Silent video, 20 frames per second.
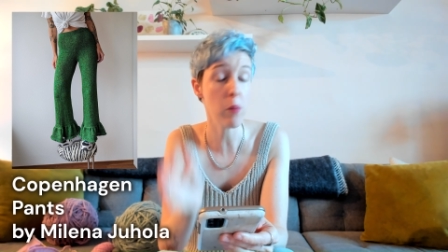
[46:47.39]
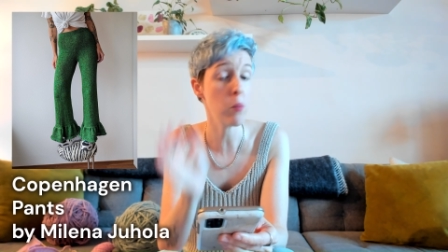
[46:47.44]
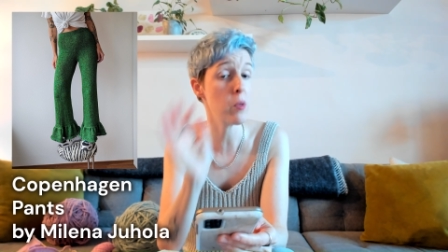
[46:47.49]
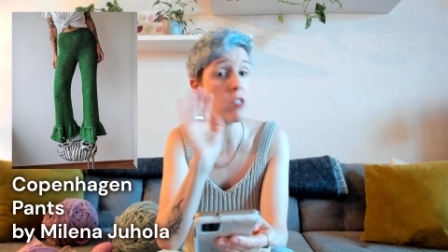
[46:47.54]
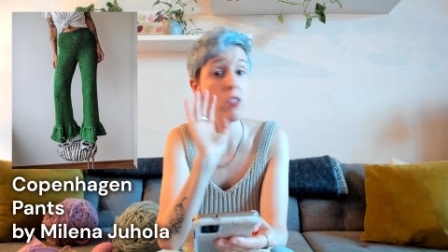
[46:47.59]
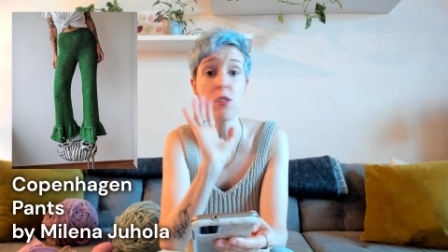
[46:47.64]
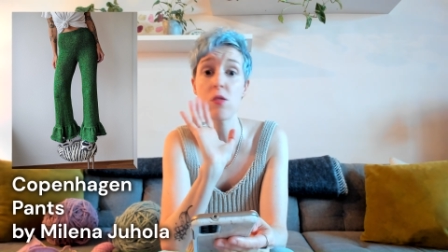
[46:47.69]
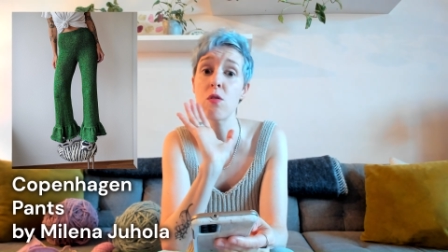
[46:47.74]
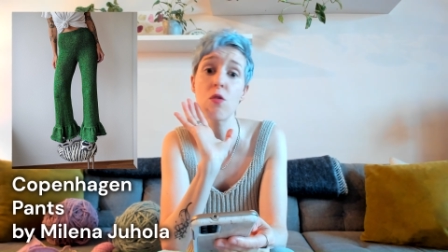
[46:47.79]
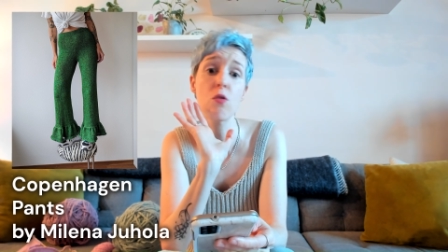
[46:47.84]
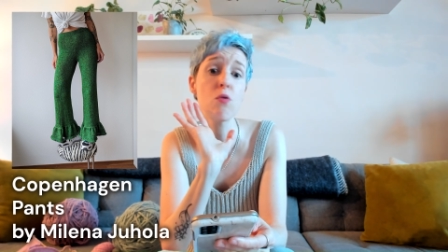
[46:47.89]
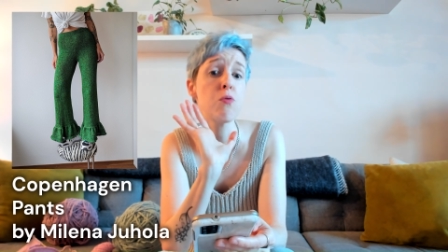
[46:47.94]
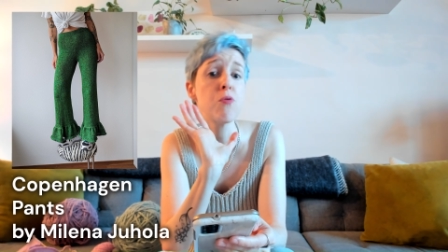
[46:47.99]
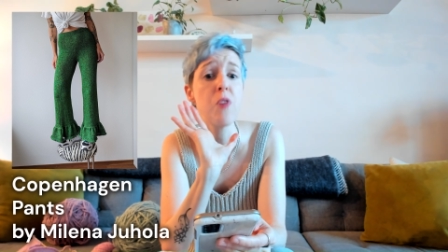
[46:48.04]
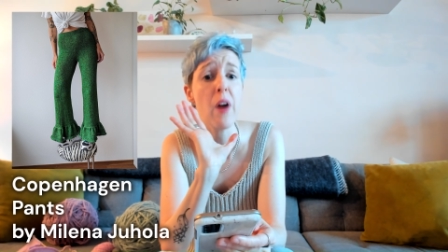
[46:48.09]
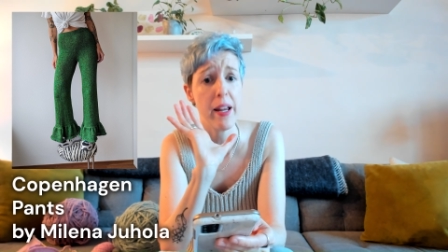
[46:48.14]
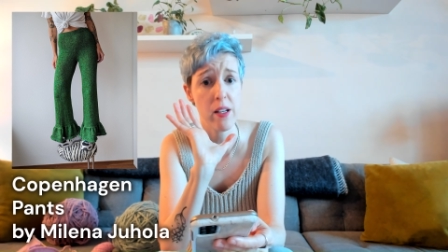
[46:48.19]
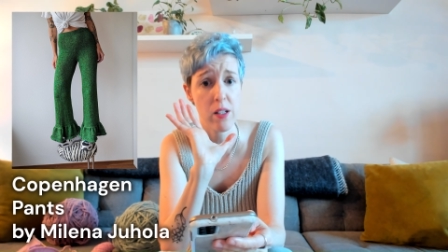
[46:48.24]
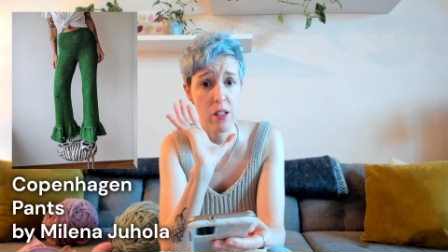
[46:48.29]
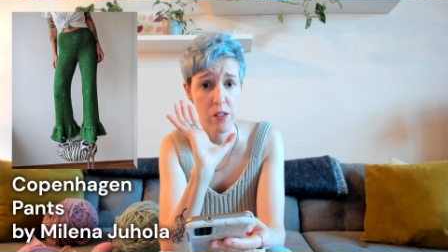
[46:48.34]
which is
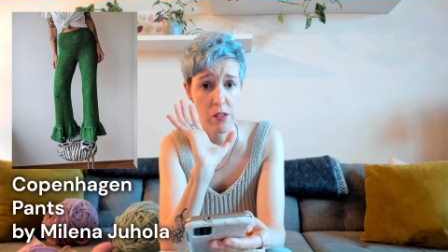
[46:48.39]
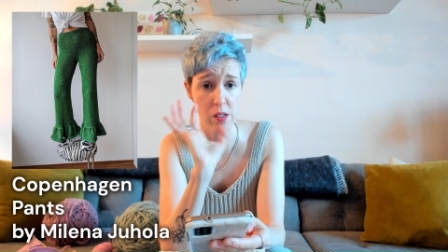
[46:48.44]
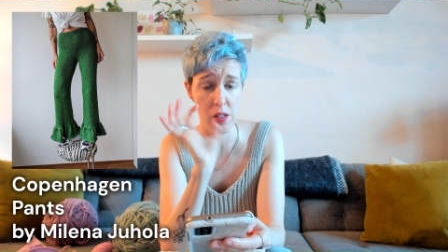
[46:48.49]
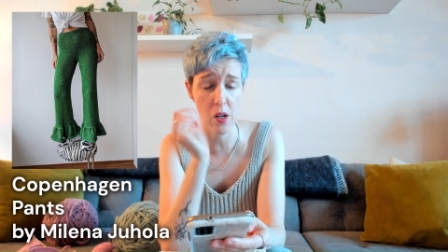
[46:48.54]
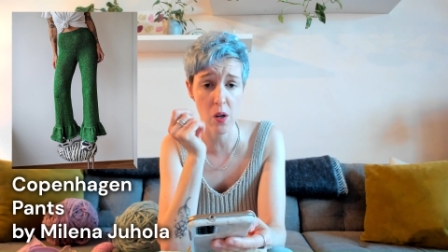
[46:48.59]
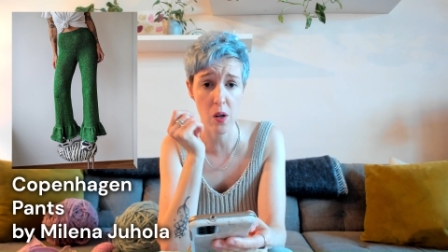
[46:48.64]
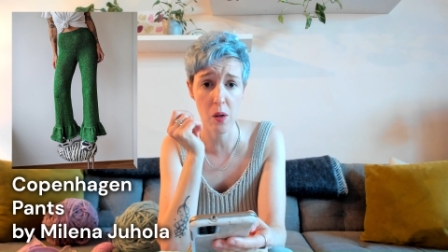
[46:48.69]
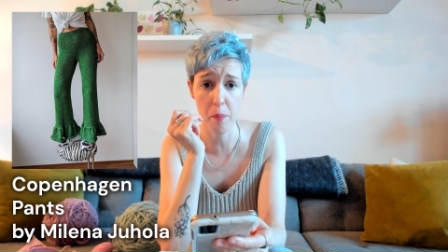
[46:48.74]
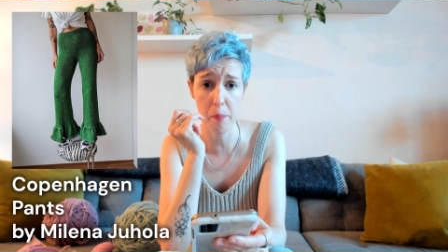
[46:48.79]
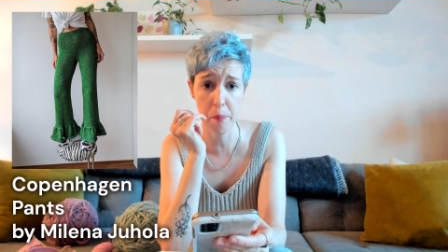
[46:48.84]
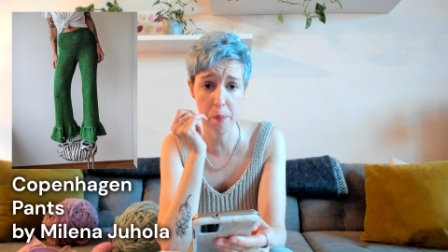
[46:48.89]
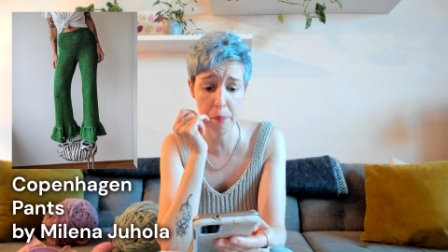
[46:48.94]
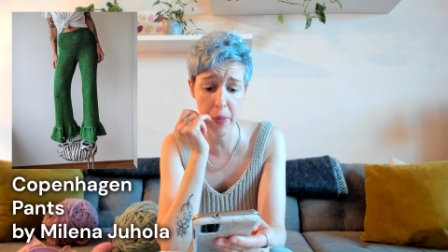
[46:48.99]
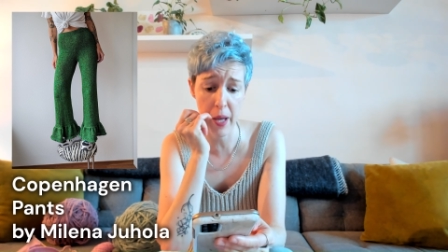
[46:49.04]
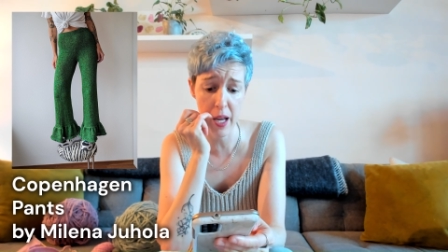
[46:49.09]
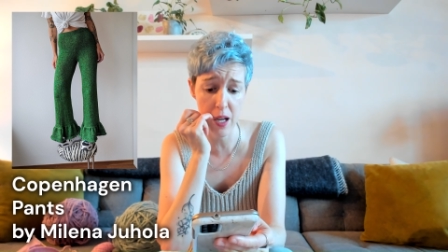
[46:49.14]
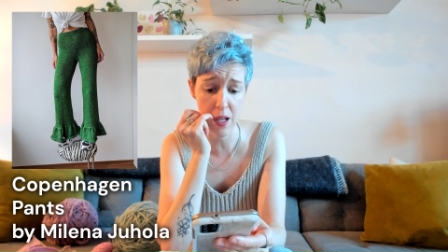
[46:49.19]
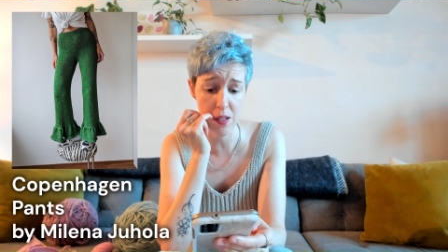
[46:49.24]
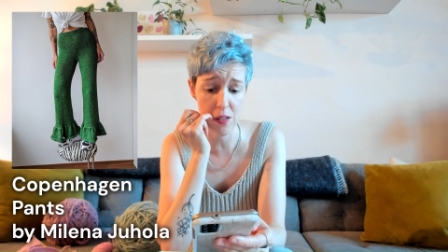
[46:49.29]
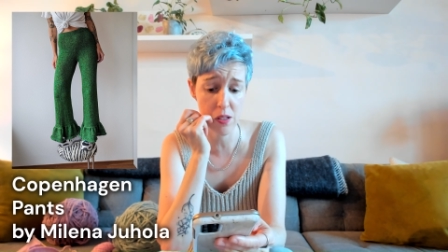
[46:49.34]
great because they're
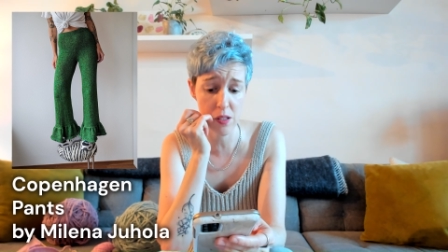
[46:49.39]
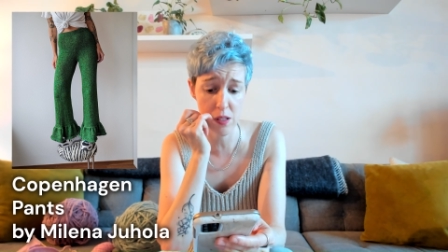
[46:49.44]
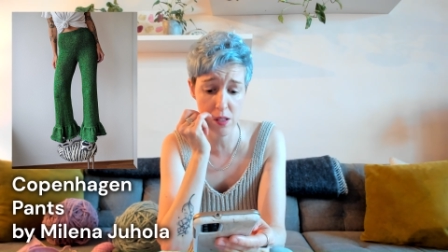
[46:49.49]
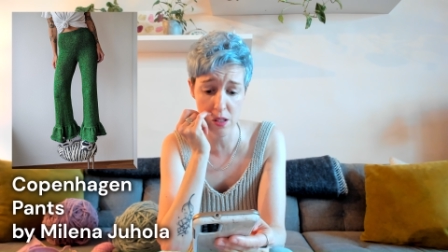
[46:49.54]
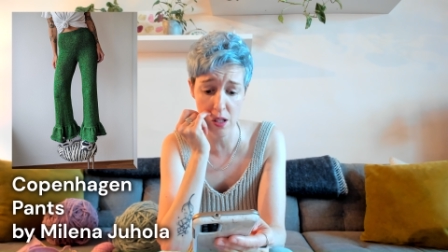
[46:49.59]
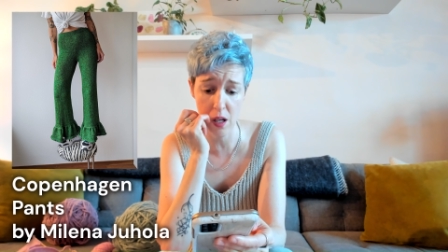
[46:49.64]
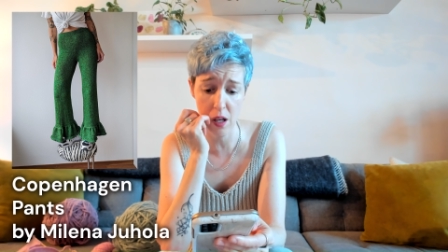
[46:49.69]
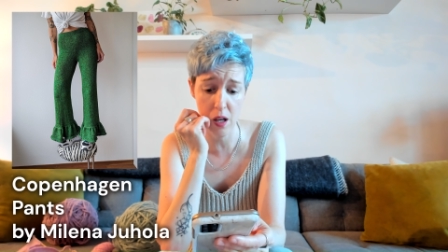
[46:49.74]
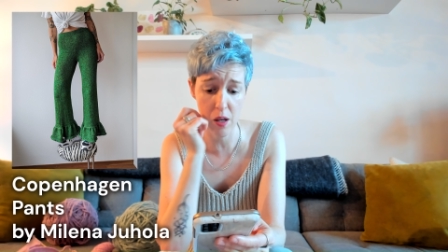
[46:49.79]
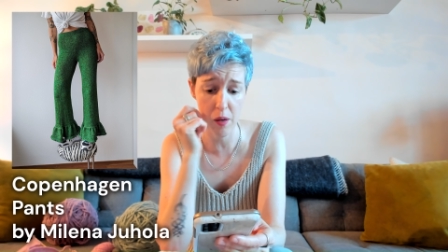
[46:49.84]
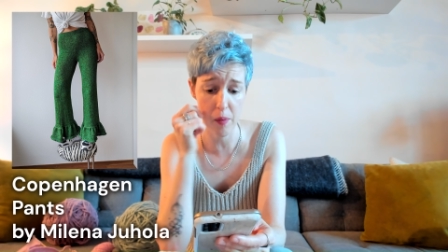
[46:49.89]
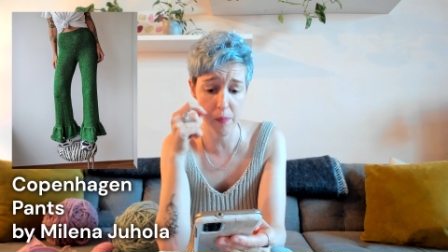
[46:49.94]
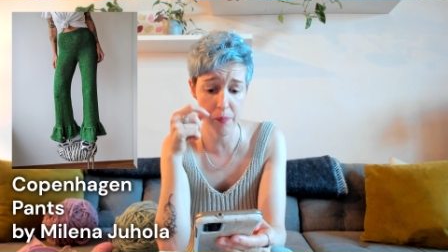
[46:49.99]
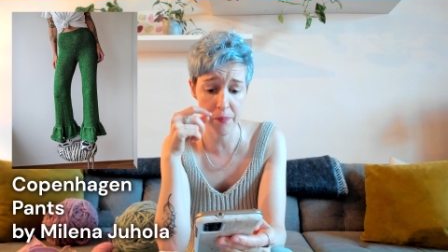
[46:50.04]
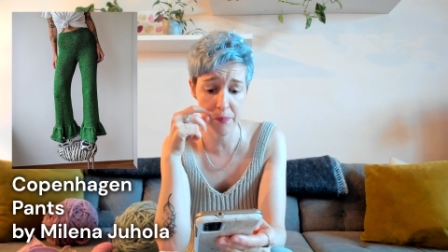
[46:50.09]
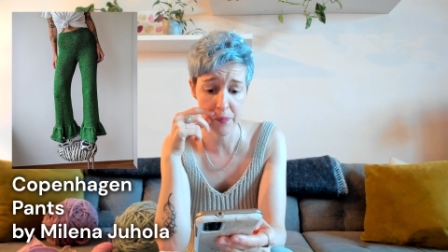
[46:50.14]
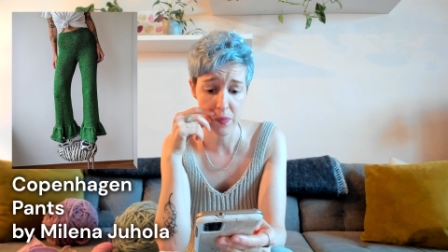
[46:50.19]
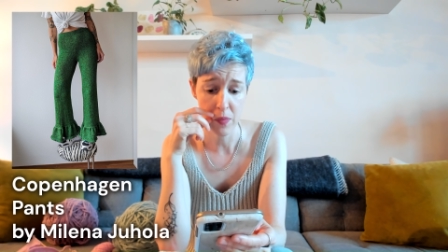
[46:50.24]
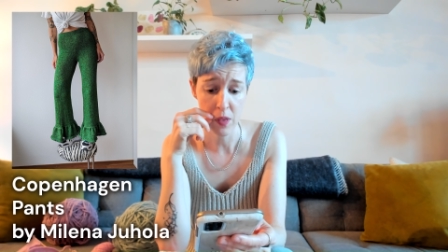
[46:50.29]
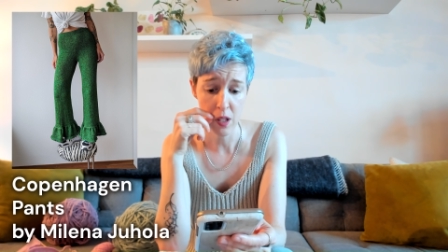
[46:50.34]
pants. And